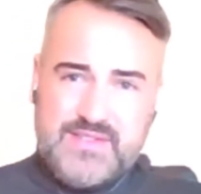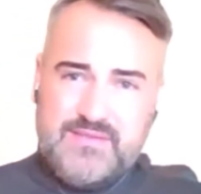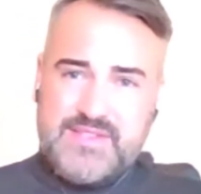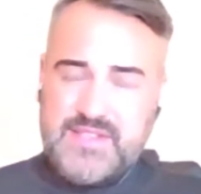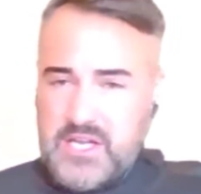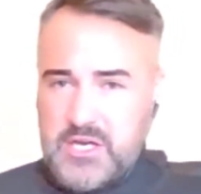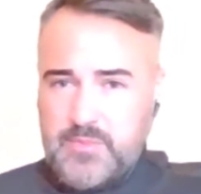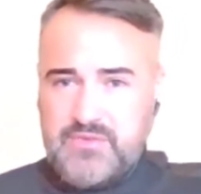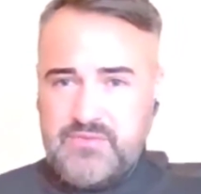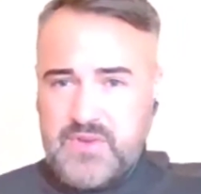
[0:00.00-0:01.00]
and stadium
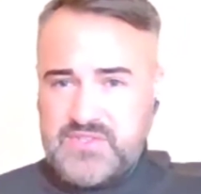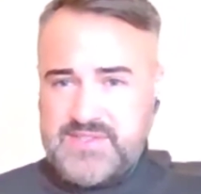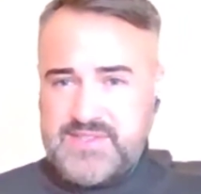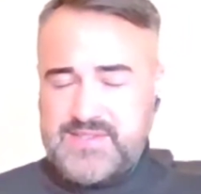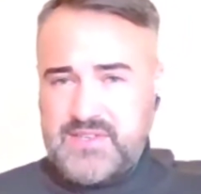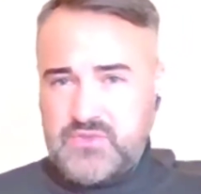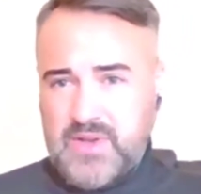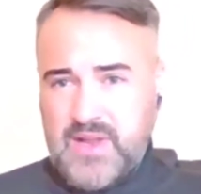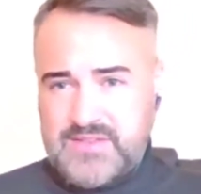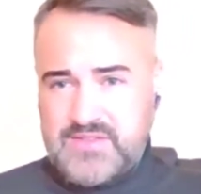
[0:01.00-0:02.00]
conversions in central
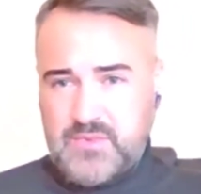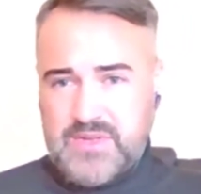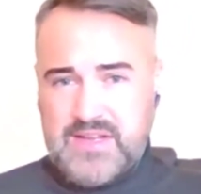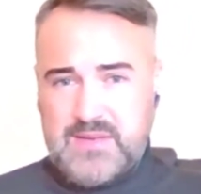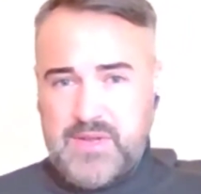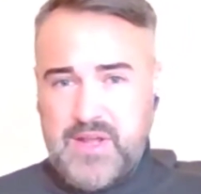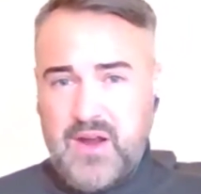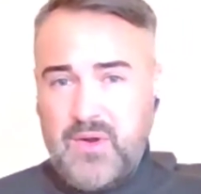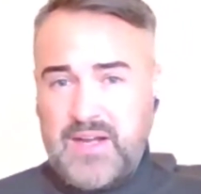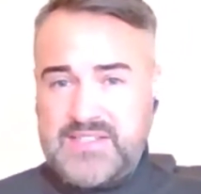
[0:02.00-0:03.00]
London with
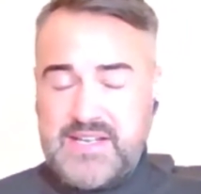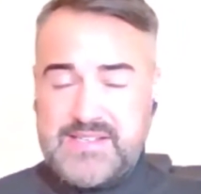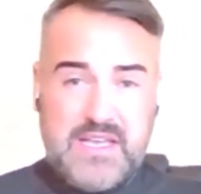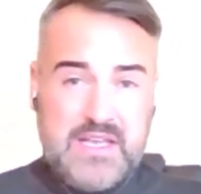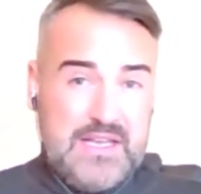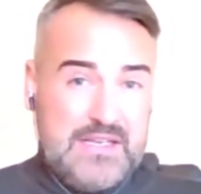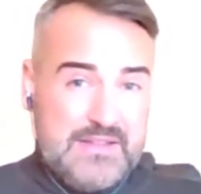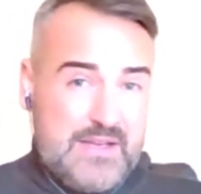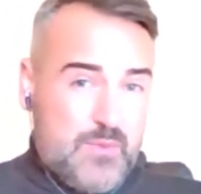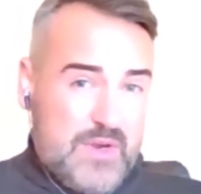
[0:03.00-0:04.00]
EPR architects.
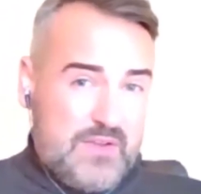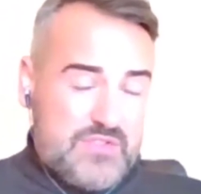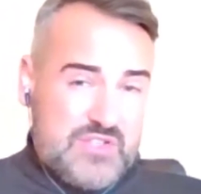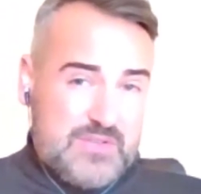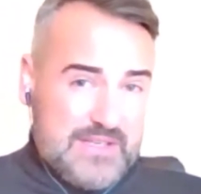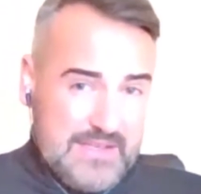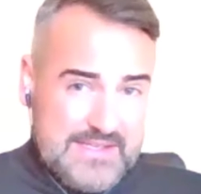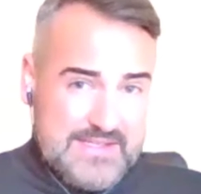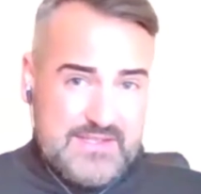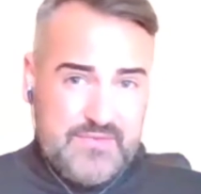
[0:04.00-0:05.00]
Then went over to the Middle
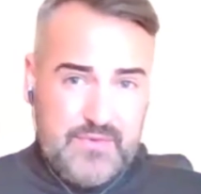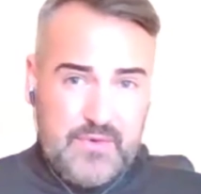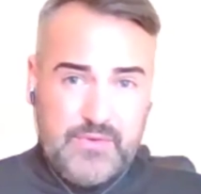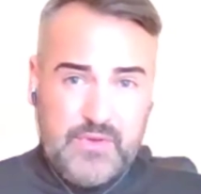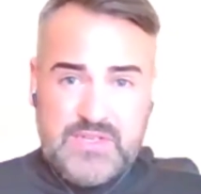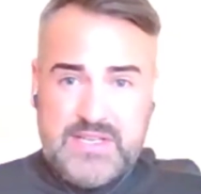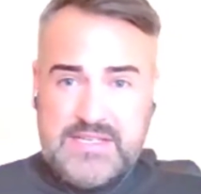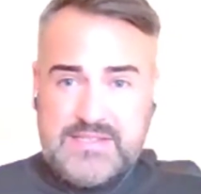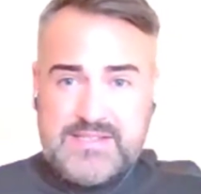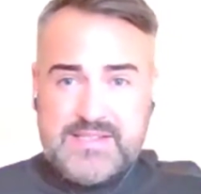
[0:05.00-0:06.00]
East for a few
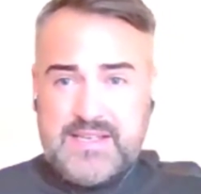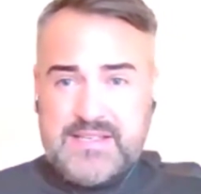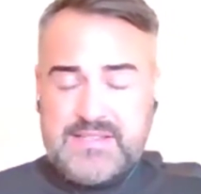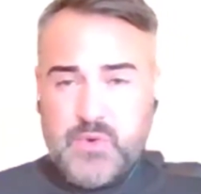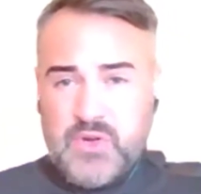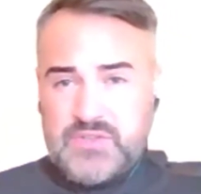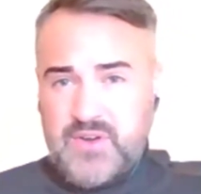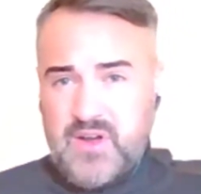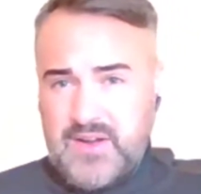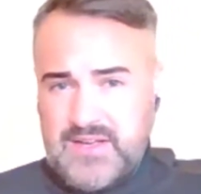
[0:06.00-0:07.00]
years and worked on
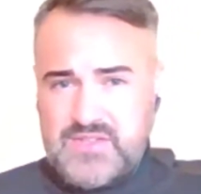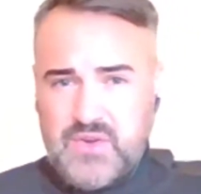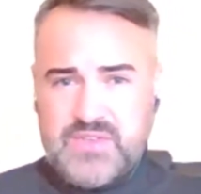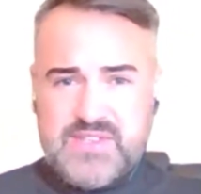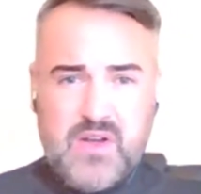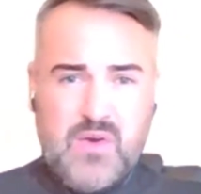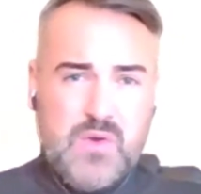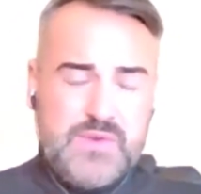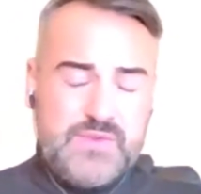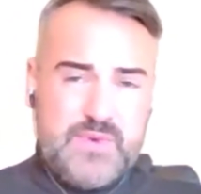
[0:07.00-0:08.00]
high-end
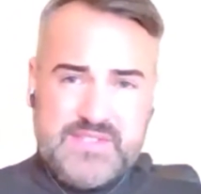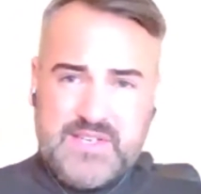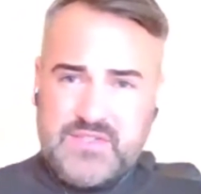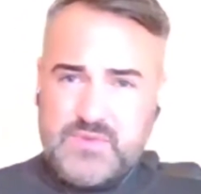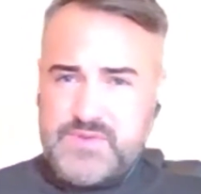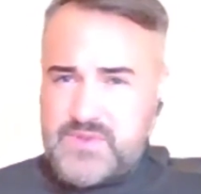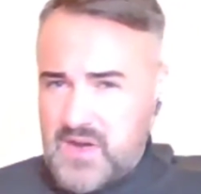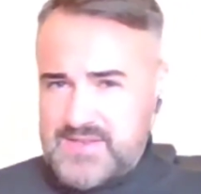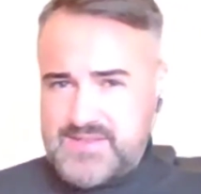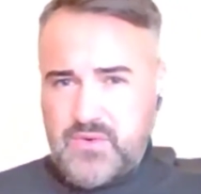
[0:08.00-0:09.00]
hotels, residential
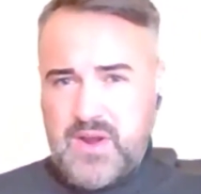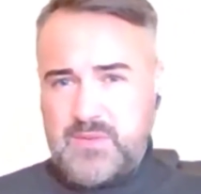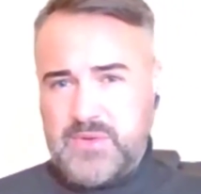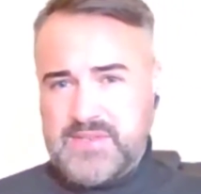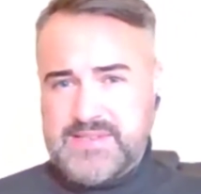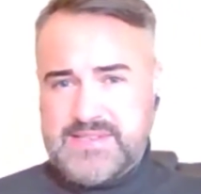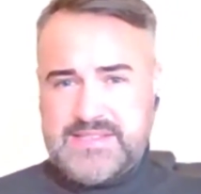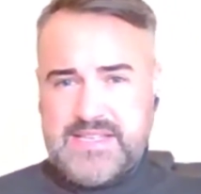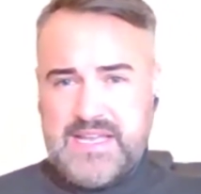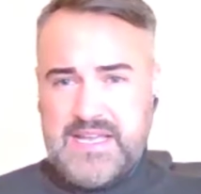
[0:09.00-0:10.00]

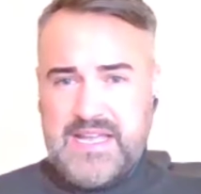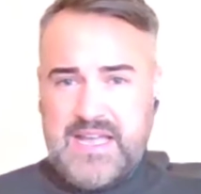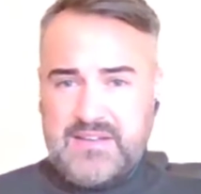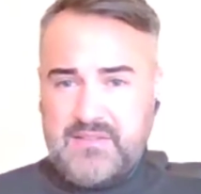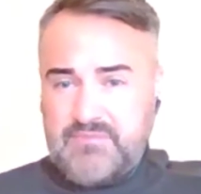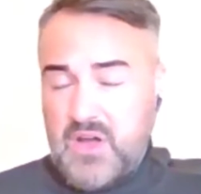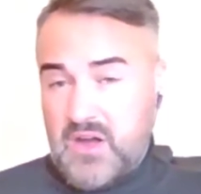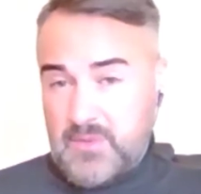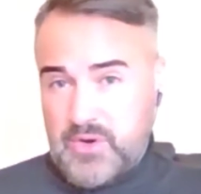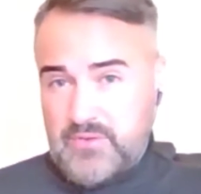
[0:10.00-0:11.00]
skyscrapers, and a
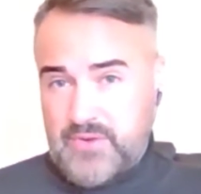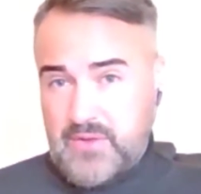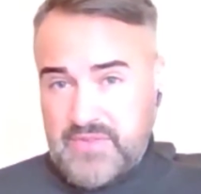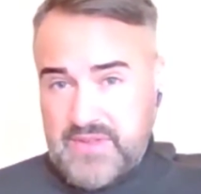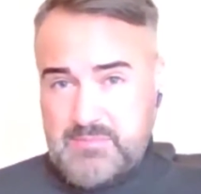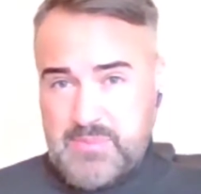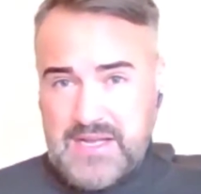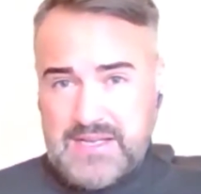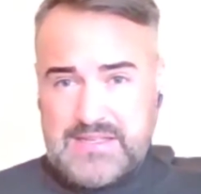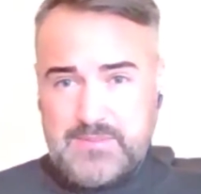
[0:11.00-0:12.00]
high-profile theme
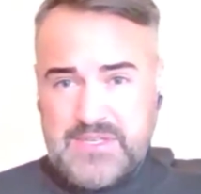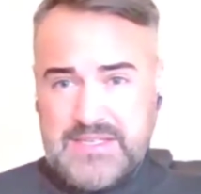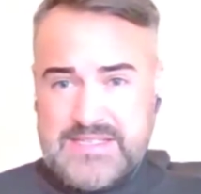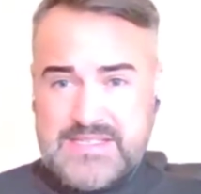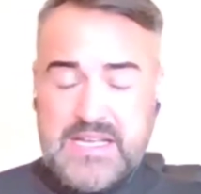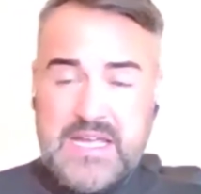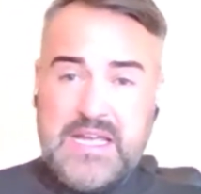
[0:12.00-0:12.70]
park in the Middle East.